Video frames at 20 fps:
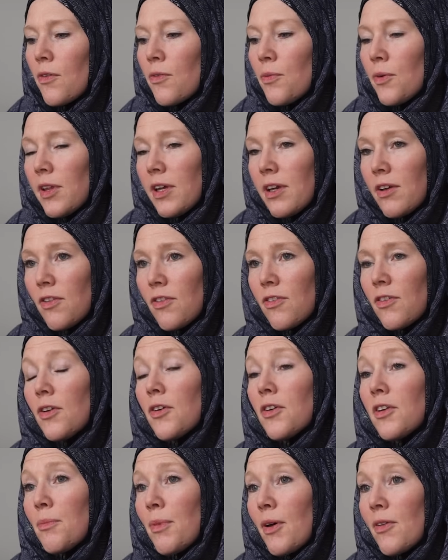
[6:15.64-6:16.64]
I was really
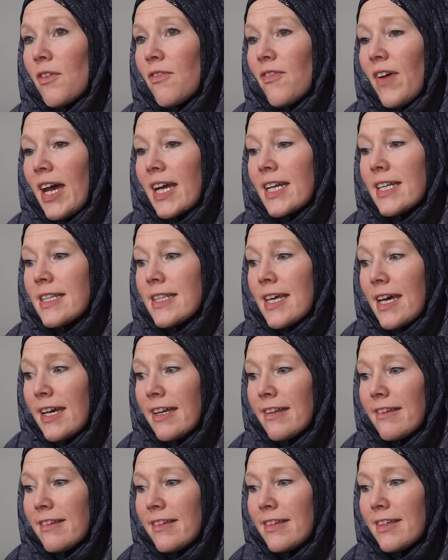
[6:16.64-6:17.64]
concerned about the fact
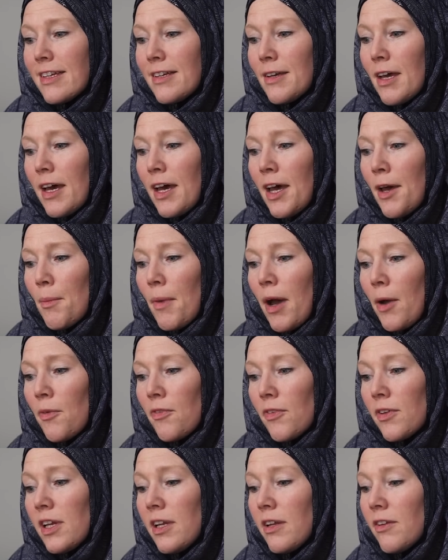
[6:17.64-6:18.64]
that I
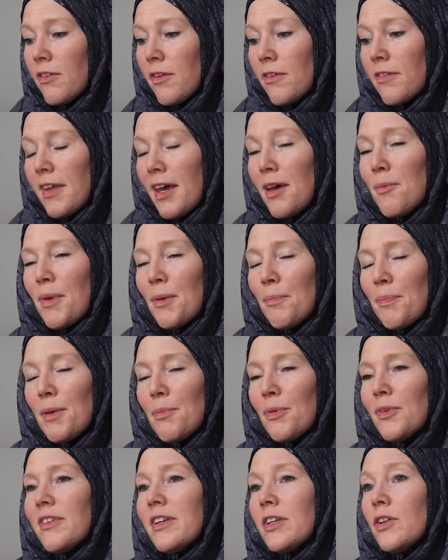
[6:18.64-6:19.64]
was looking into Islam, but
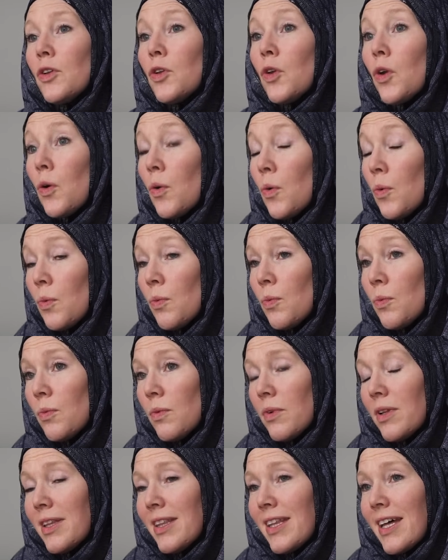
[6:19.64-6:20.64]
people didn't know
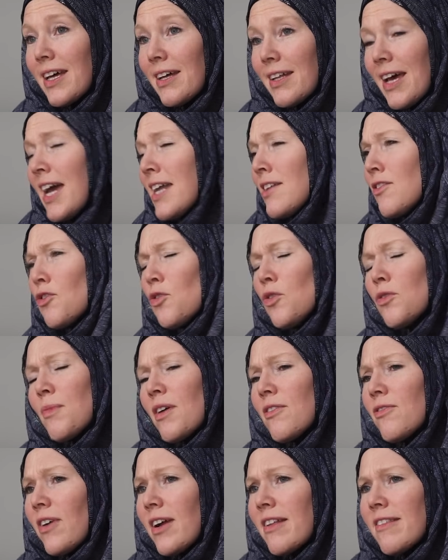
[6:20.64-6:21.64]
that. I hadn't told
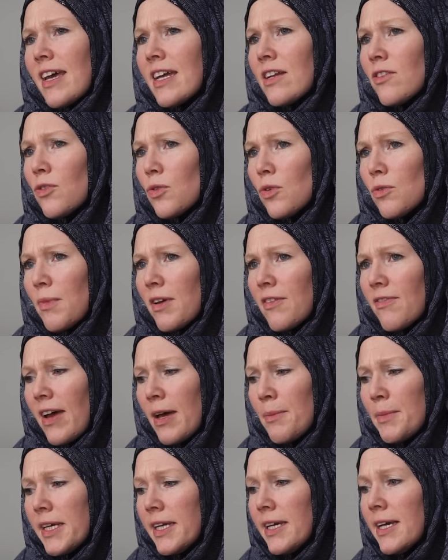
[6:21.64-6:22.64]
my friends, I hadn't told my
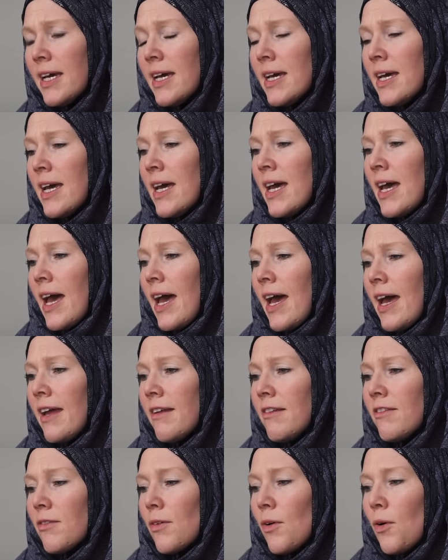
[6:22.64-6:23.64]
family.
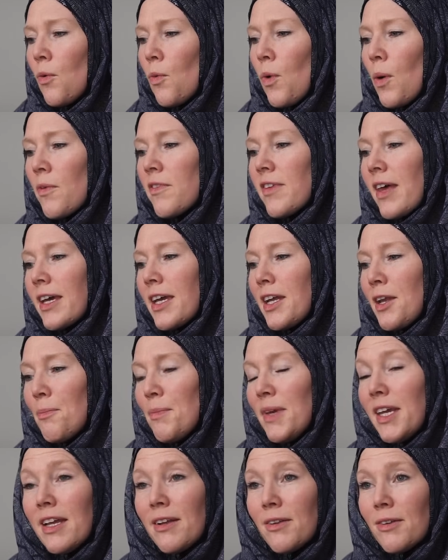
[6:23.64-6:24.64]
And what was that going to
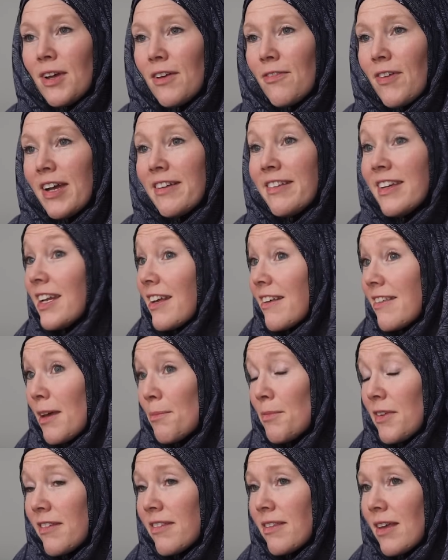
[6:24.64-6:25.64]
mean if I did
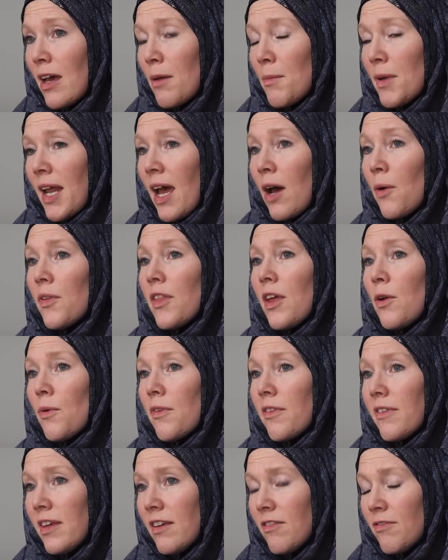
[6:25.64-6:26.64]
accept Islam, and how would they
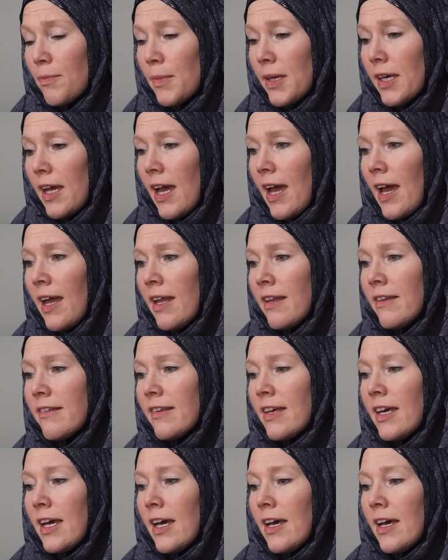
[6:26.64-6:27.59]
receive me? And